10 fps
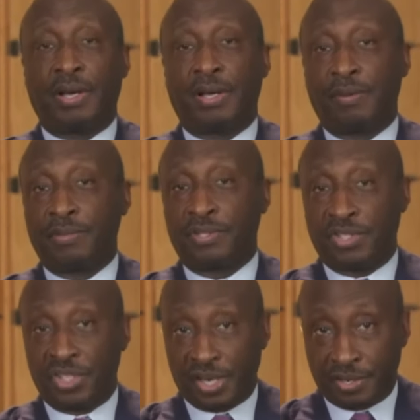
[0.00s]
He was a
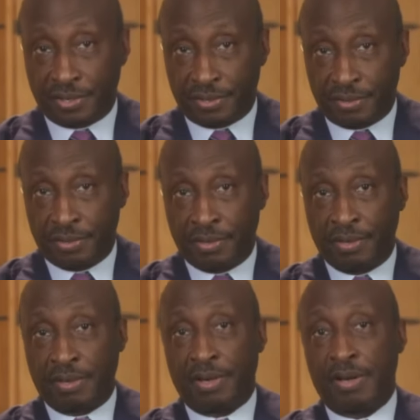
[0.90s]
janitor,
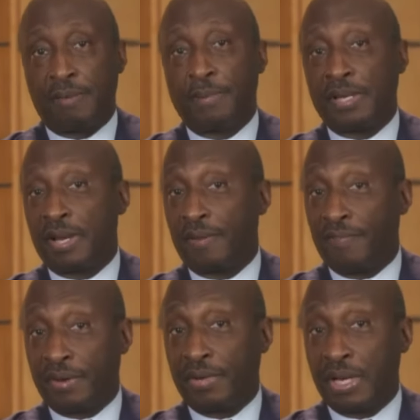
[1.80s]
but he had
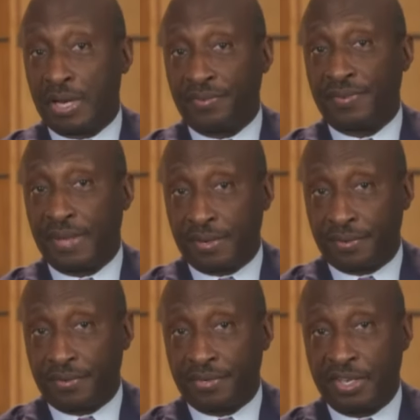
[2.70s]
very high
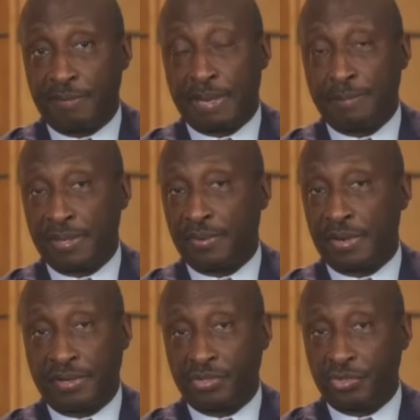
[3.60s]
standards. He and my mother
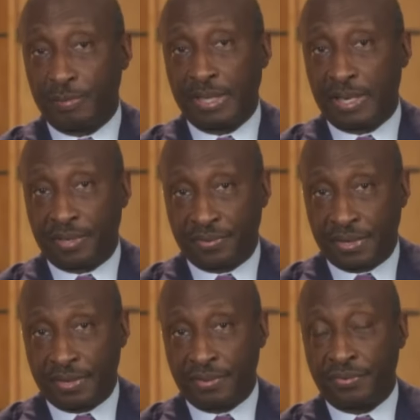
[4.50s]
had extremely high
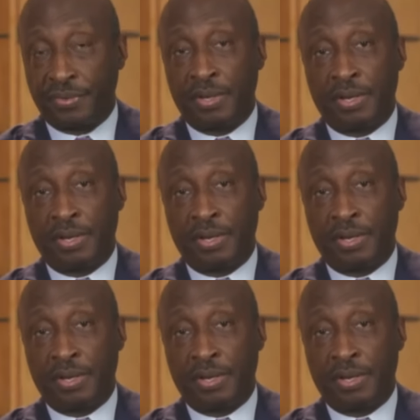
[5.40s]
standards.